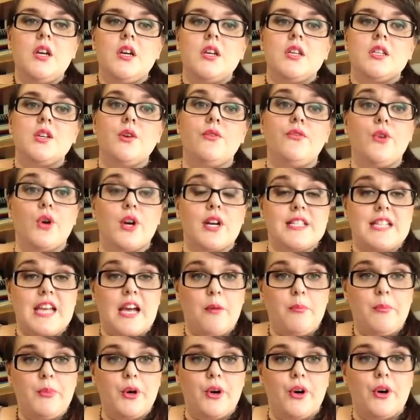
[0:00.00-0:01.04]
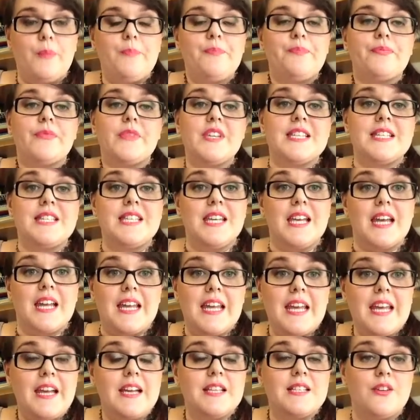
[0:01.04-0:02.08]
So, for example, the
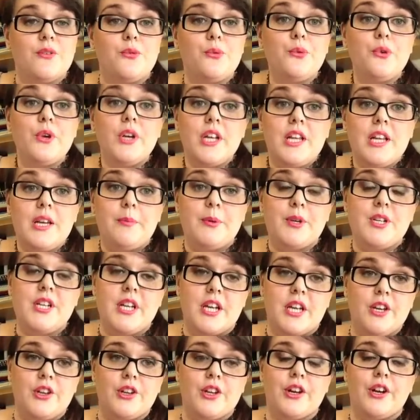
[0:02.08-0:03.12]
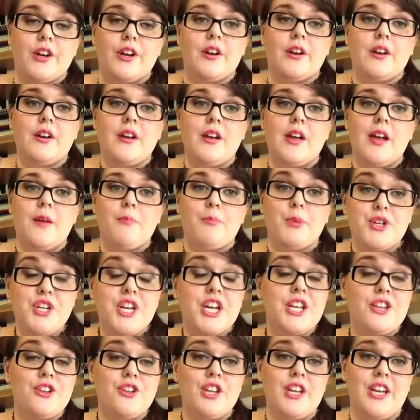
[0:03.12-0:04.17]
CNE is a really
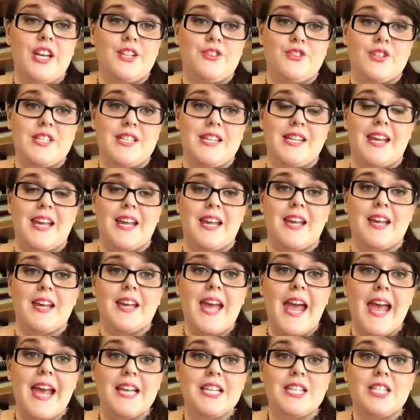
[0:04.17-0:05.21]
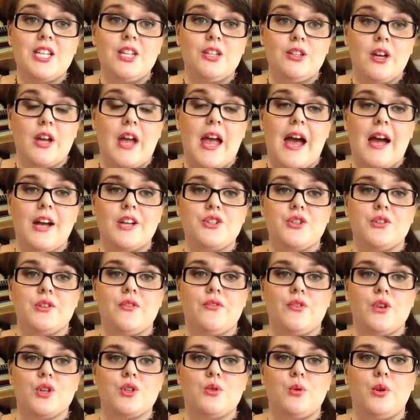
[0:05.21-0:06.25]
particularly interesting case to look at during the
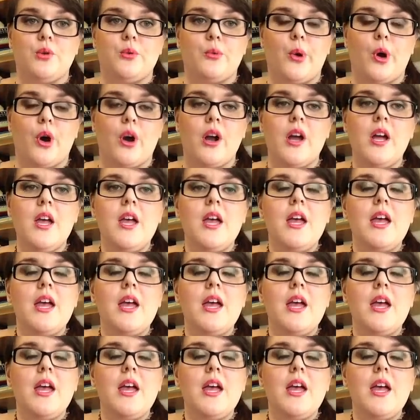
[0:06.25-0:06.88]
First World War.